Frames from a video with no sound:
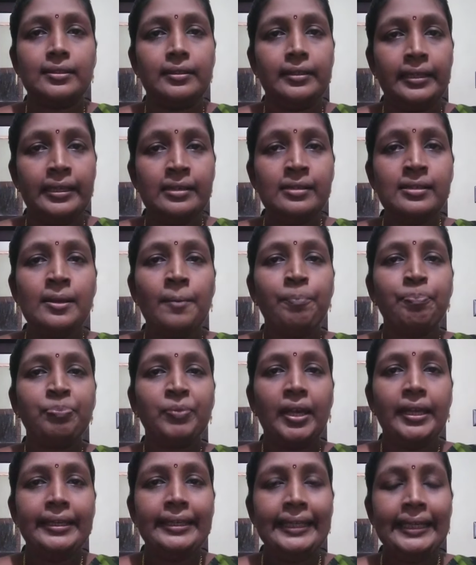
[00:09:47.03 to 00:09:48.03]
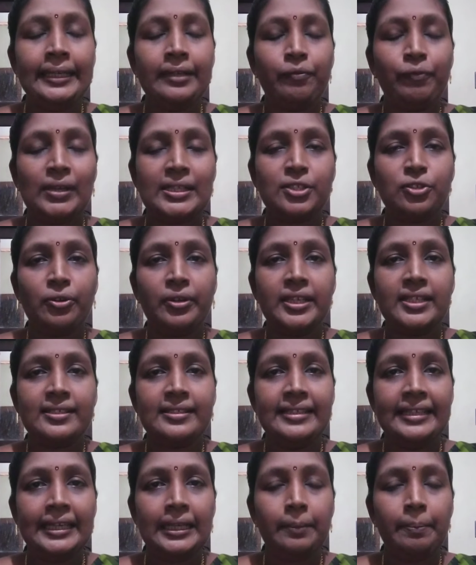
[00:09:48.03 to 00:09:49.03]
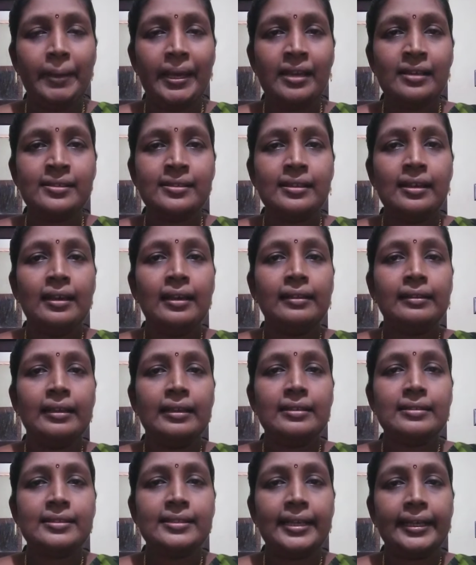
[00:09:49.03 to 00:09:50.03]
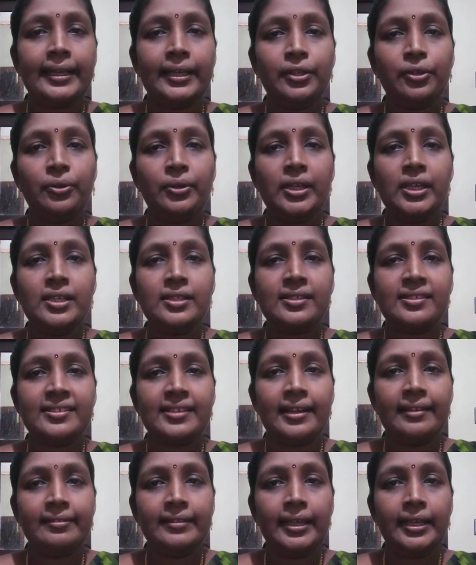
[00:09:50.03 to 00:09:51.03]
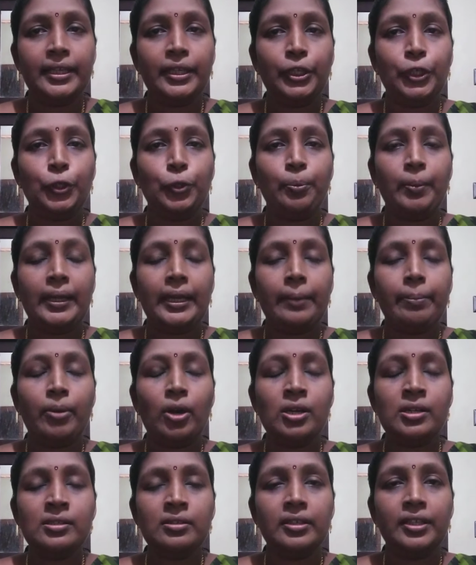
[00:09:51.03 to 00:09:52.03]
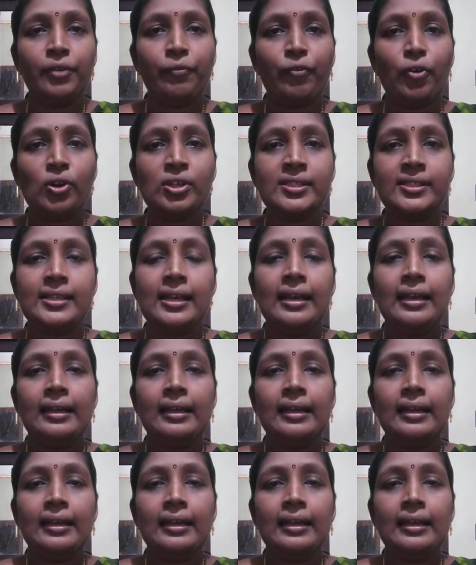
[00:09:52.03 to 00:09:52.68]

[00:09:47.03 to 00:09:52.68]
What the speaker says: is First one is need based, then second one is strengthening human efforts,